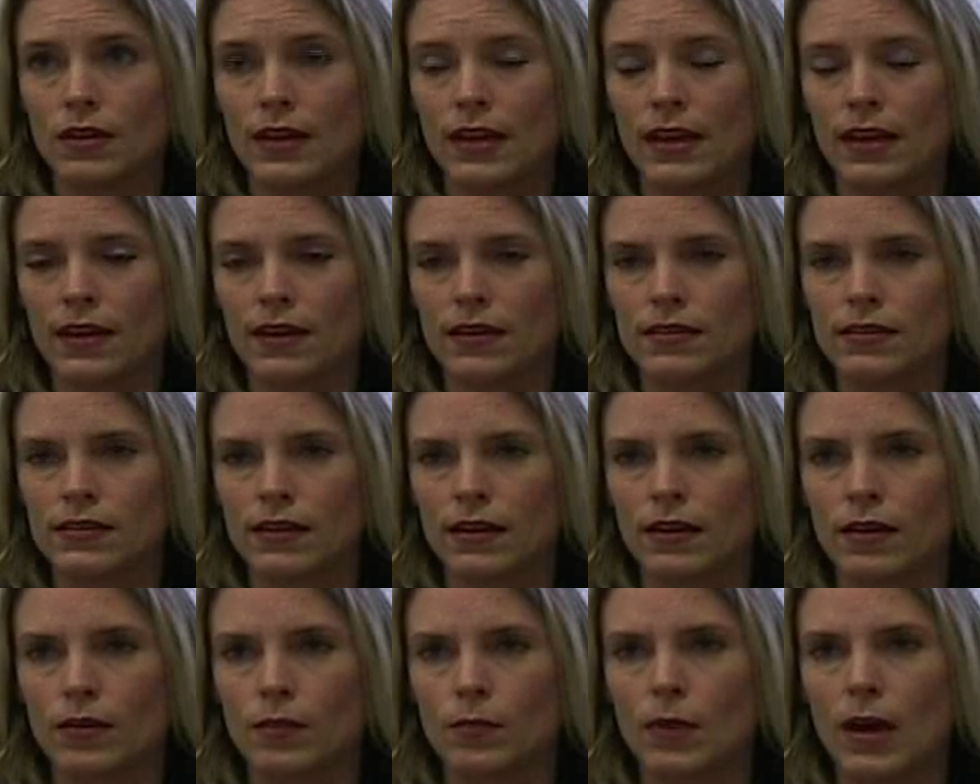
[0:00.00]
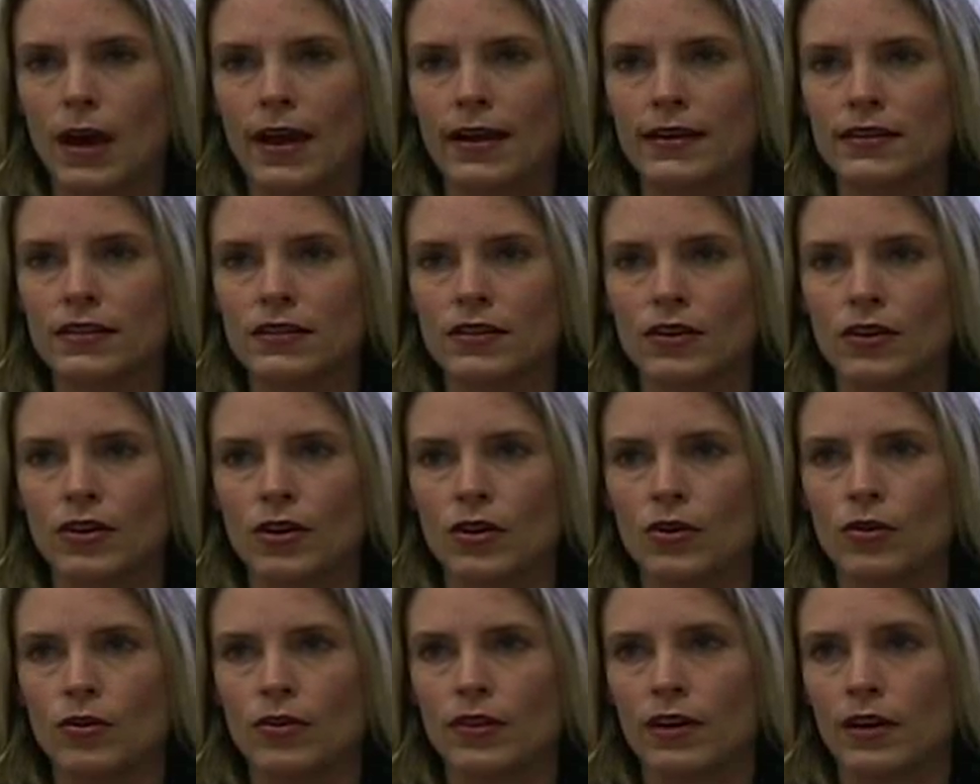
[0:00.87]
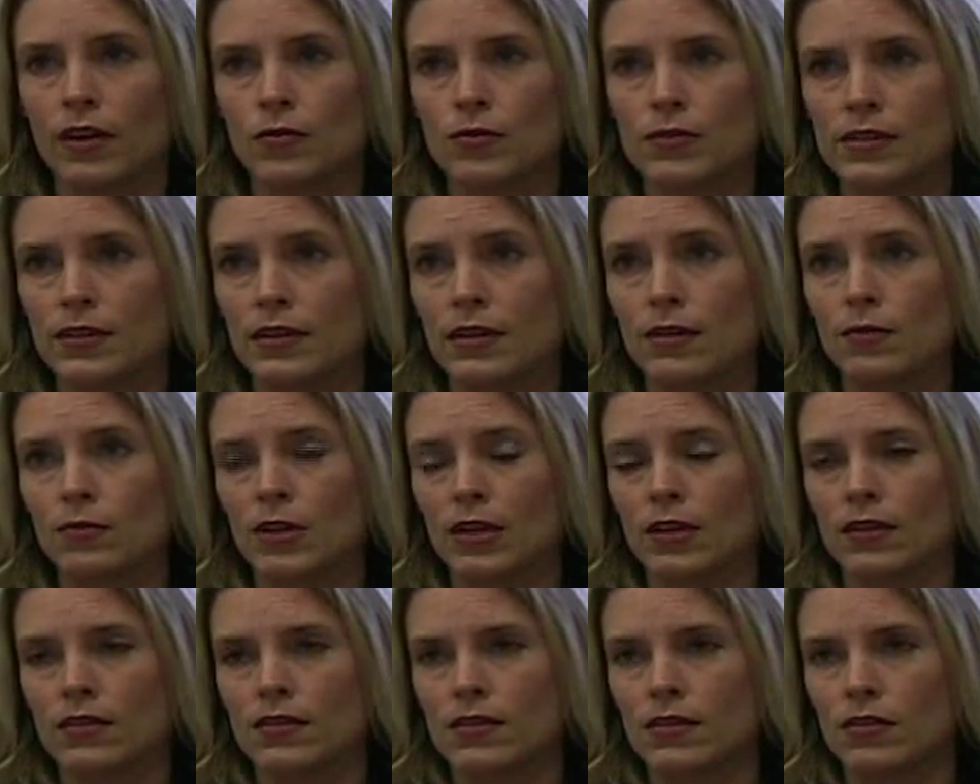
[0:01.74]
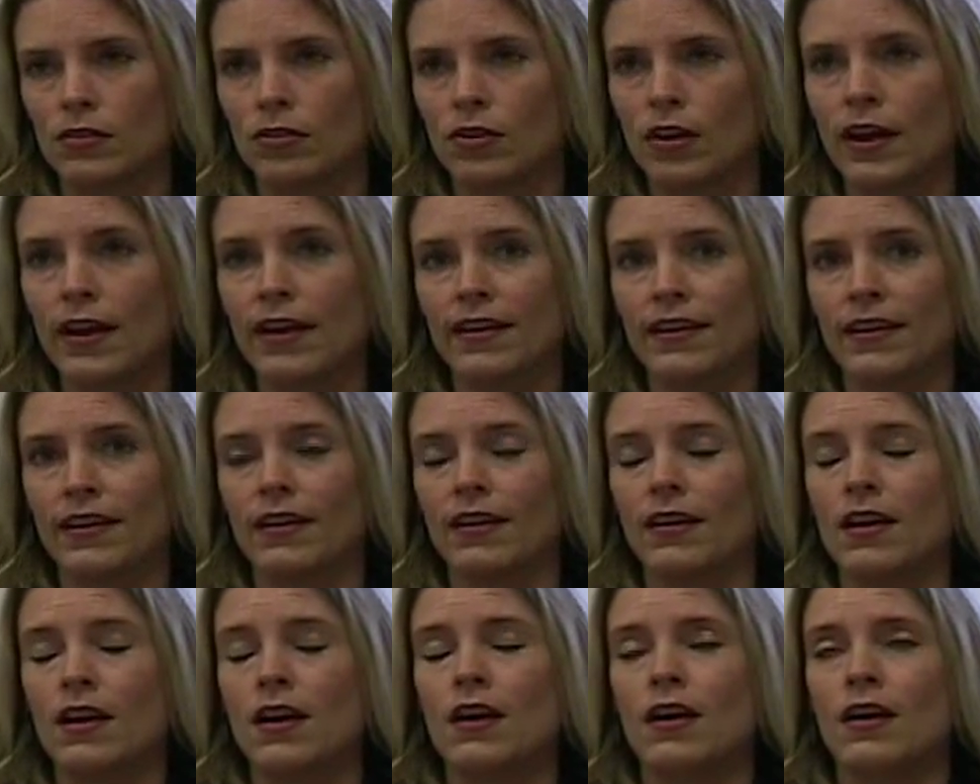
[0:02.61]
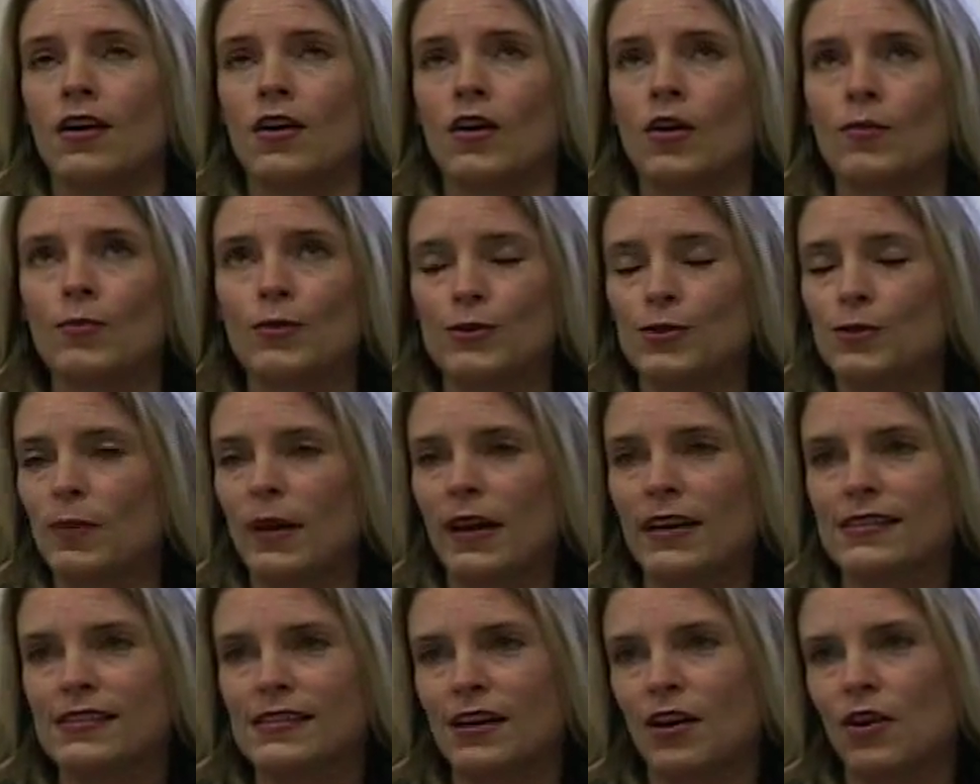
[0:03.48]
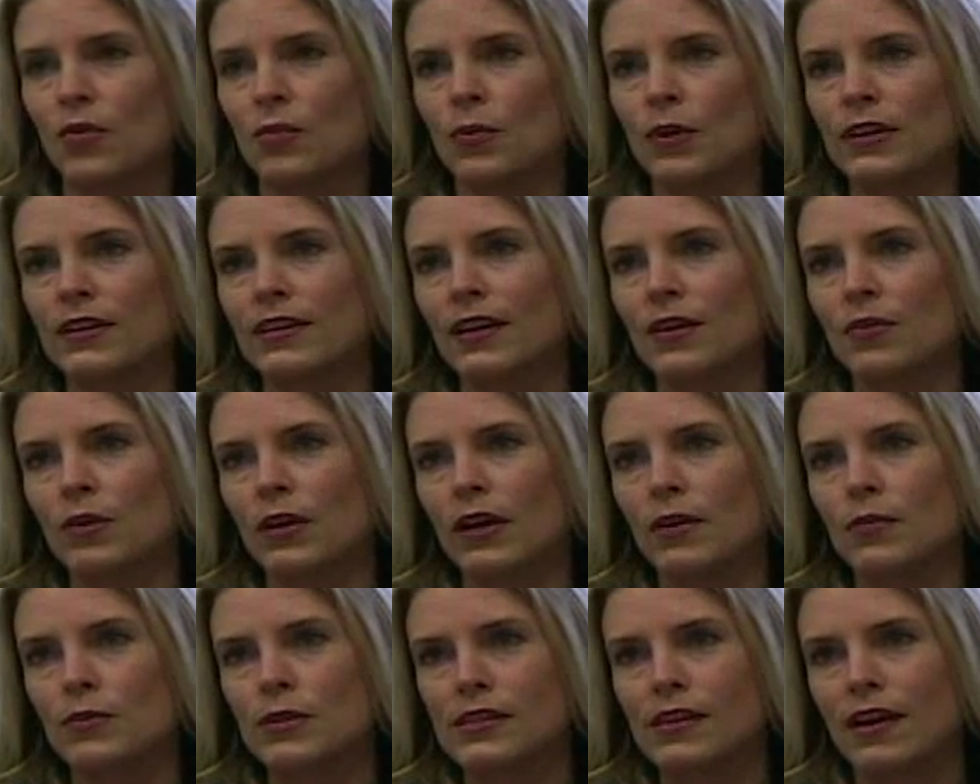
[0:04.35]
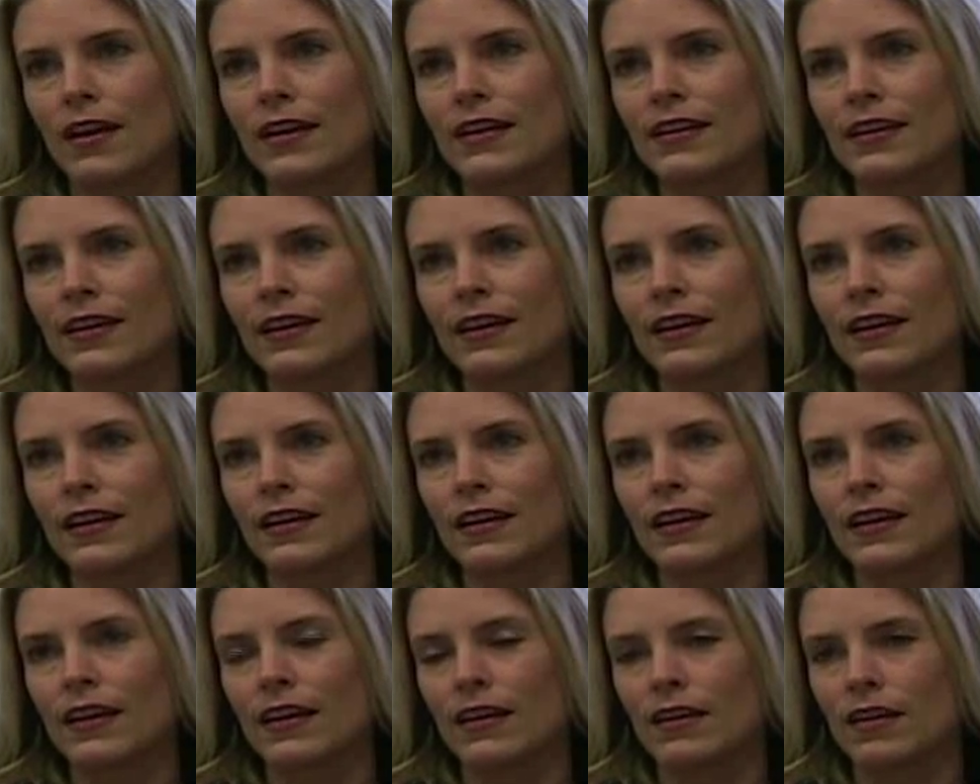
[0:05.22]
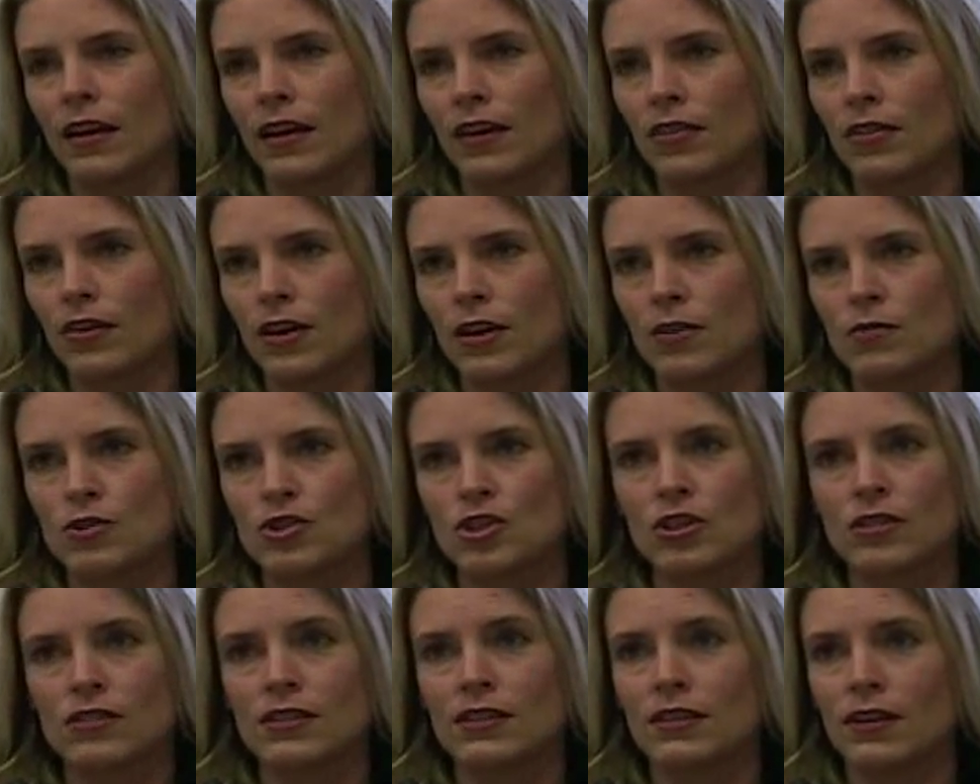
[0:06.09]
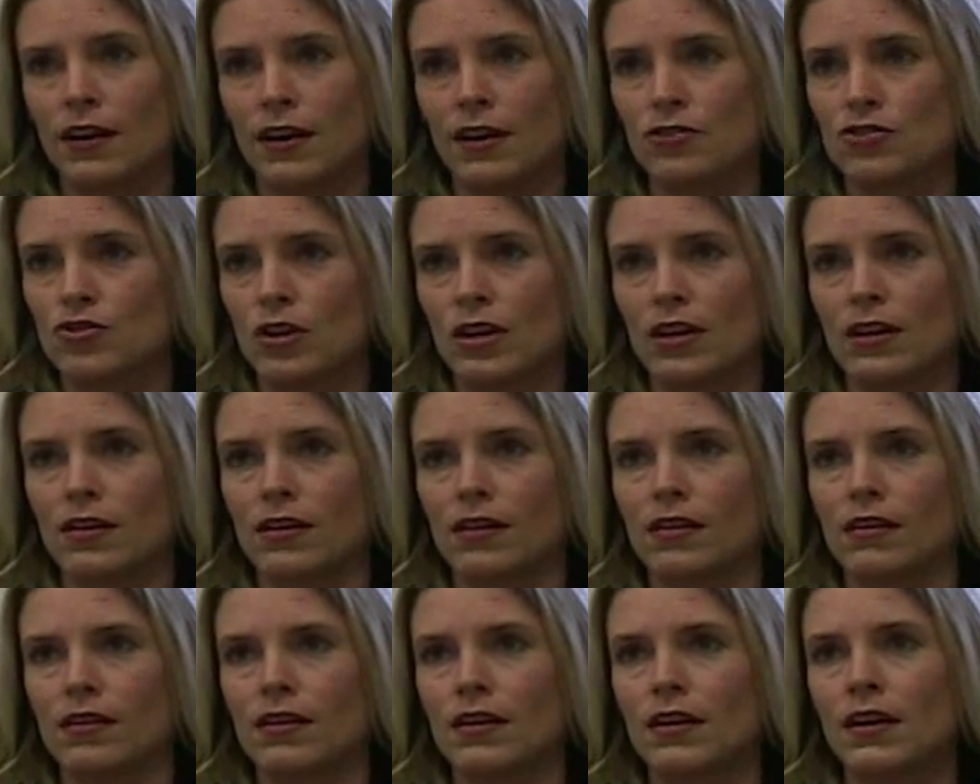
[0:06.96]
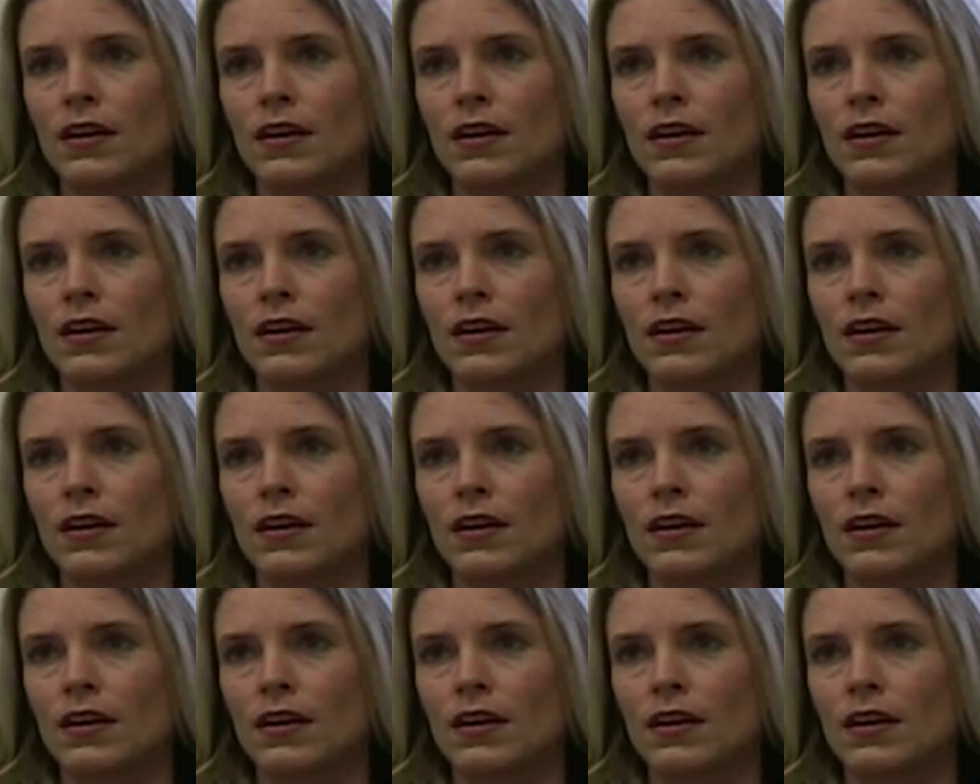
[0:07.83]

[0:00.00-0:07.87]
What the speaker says: and I didn't know that I was anemic until I almost passed out one day when I was hiking, and I thought I was just dehydrated,